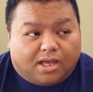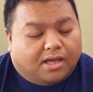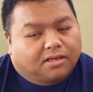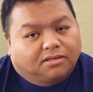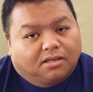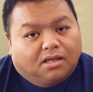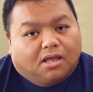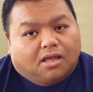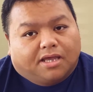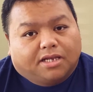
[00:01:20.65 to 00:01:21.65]
yeah.
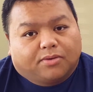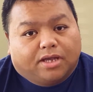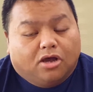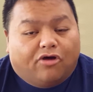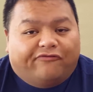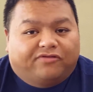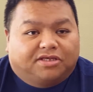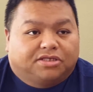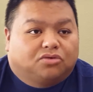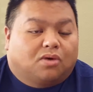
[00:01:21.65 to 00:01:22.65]
Anyway,
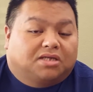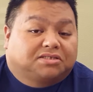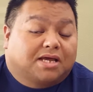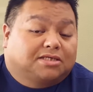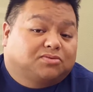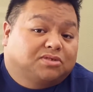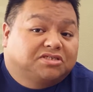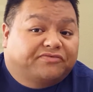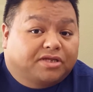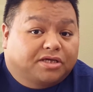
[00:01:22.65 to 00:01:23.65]
hopefully you watched last
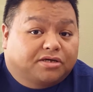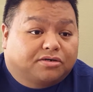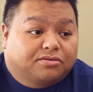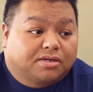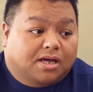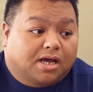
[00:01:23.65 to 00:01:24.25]
week's video,